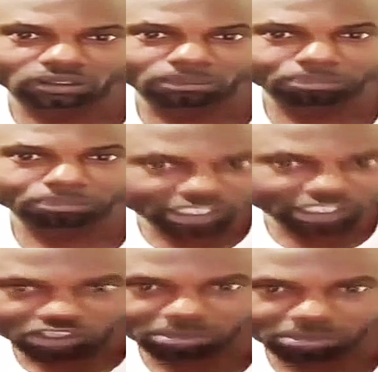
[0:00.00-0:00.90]
Picks
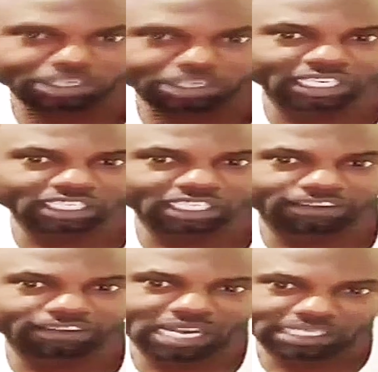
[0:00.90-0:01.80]
up, my brother. If a
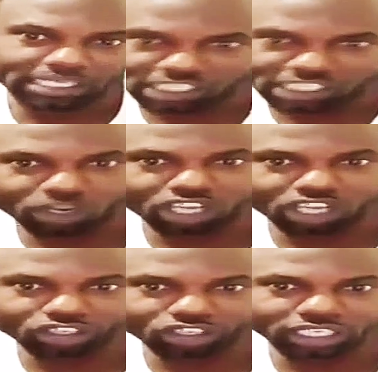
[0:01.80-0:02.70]
badness, you want to
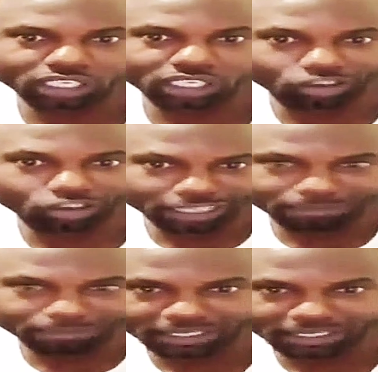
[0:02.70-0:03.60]
go in a
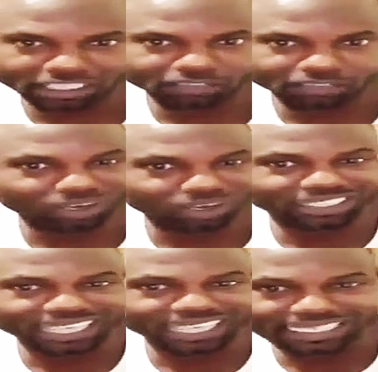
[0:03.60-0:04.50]
badness. If you want to go
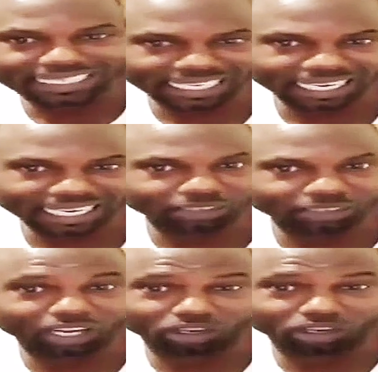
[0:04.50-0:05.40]
dance or you
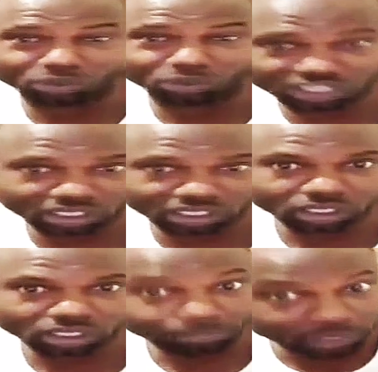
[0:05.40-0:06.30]
want to go music,
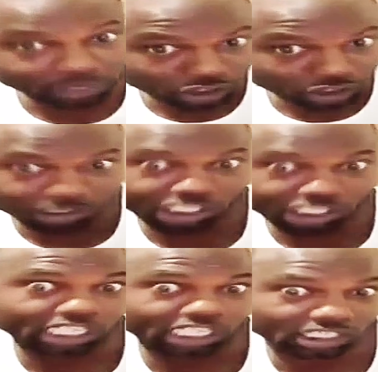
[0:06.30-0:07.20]
picks up, my
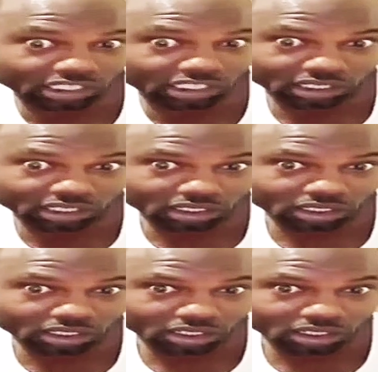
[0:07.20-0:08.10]
charge it.
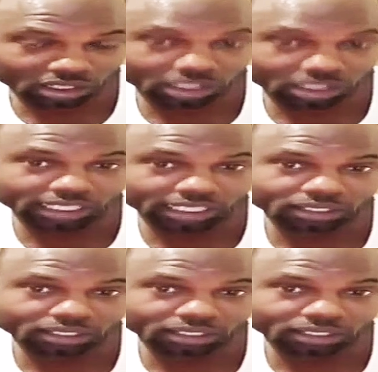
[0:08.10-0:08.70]
You hear that?